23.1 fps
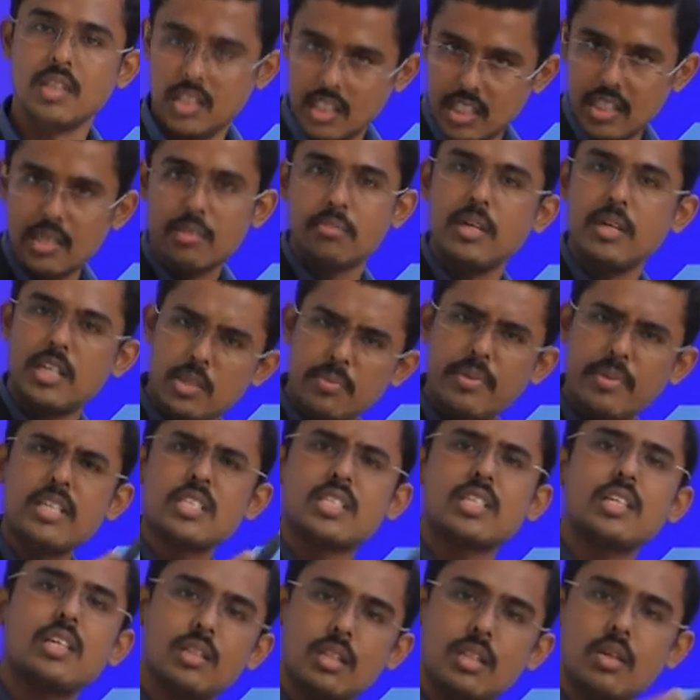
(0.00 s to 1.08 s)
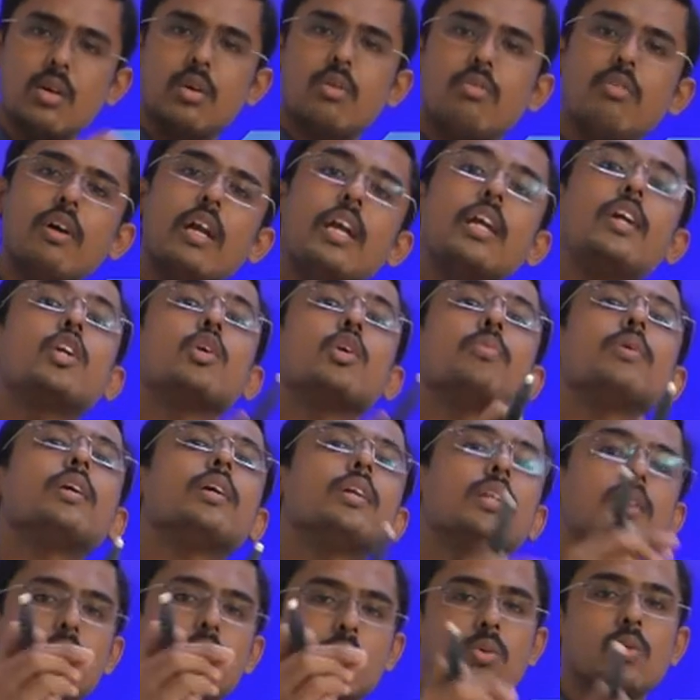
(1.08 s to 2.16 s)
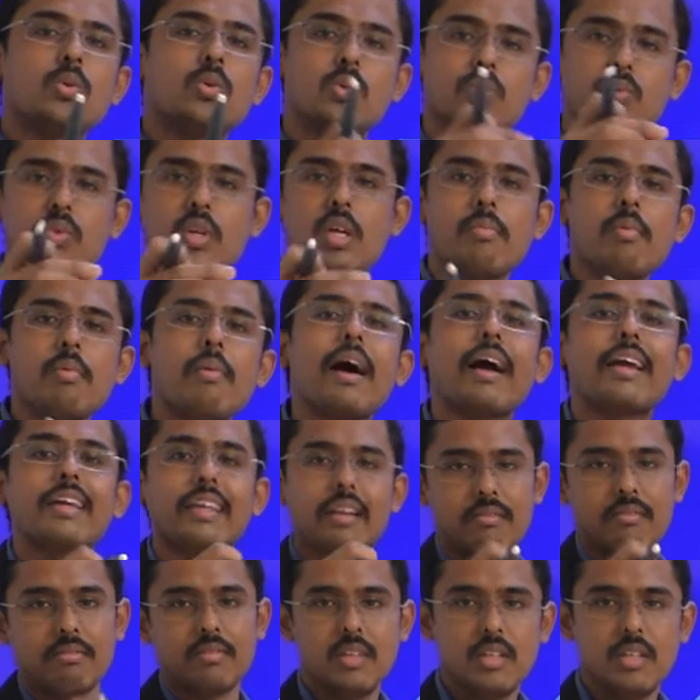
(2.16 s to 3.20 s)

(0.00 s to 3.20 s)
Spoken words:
It means the weld to be 2 to 3 mm higher,